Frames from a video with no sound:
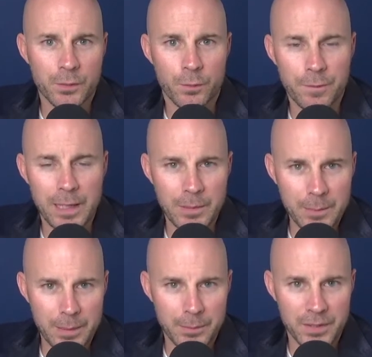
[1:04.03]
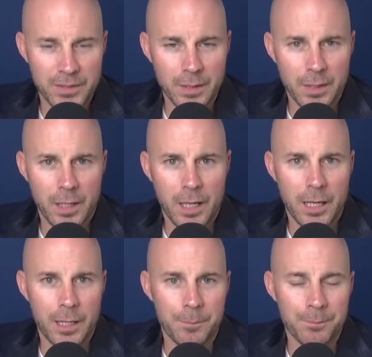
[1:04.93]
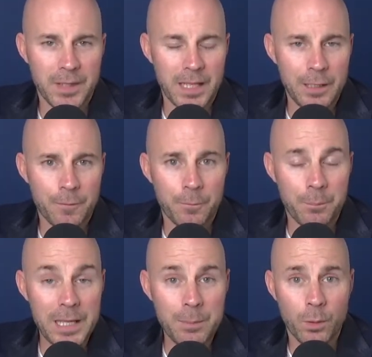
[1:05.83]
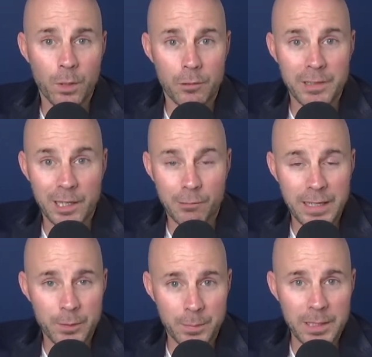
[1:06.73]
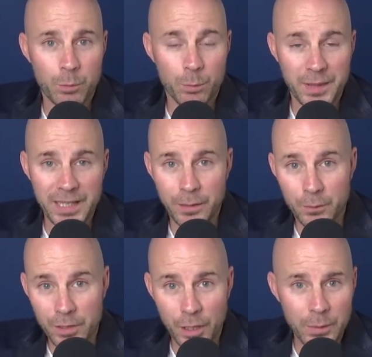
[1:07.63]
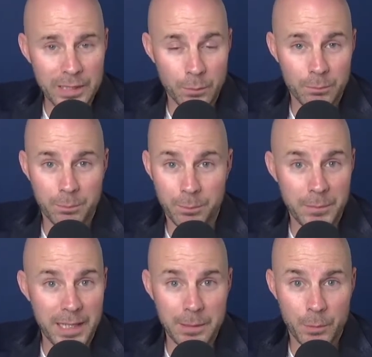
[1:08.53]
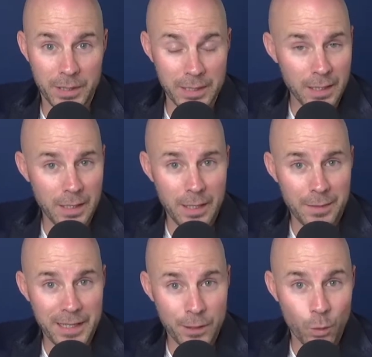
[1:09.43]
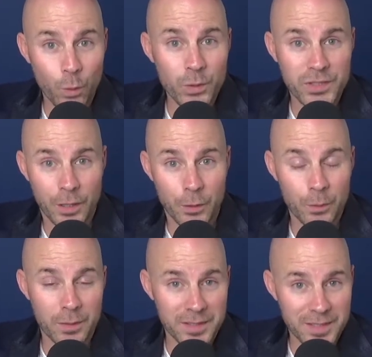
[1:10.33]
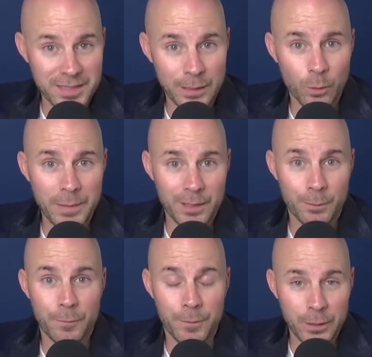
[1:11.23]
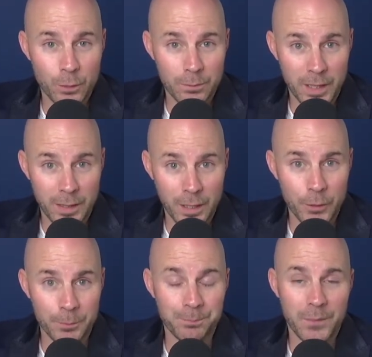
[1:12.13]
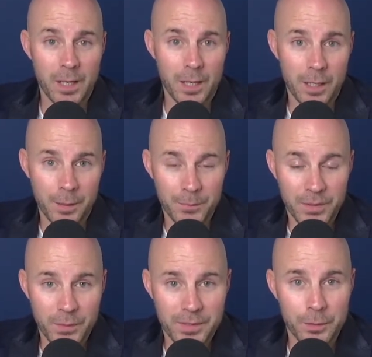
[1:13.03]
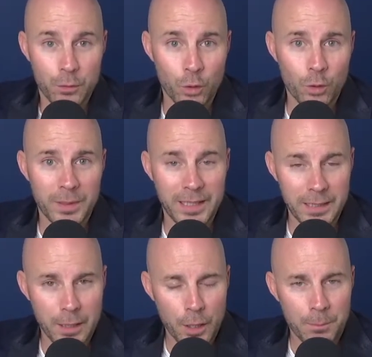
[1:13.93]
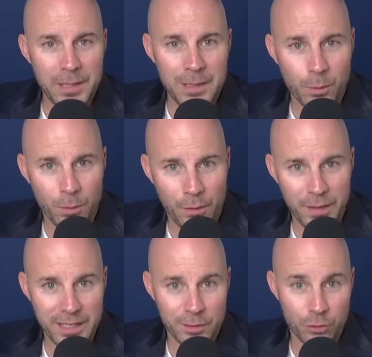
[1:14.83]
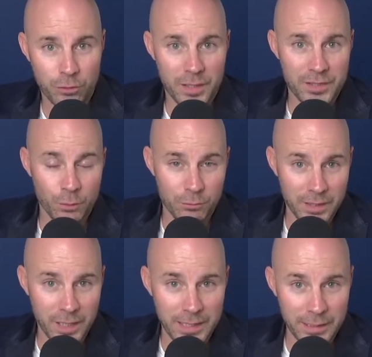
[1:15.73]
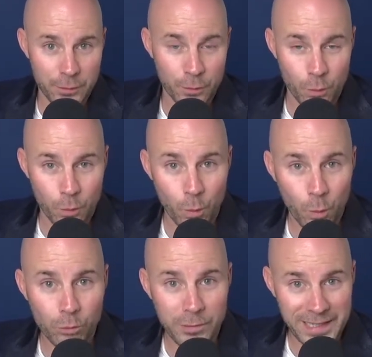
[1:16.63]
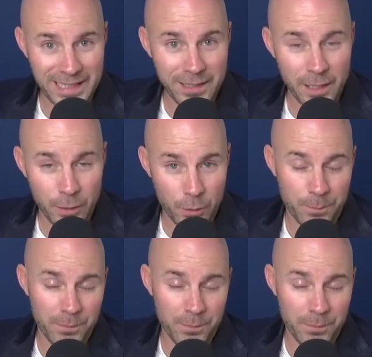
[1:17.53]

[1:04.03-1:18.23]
family members. Um, if people are in a crowd of people but they don't know any anybody, that can also still make them feel alone. Um, so it's normally people that they can trust or rely on or already know.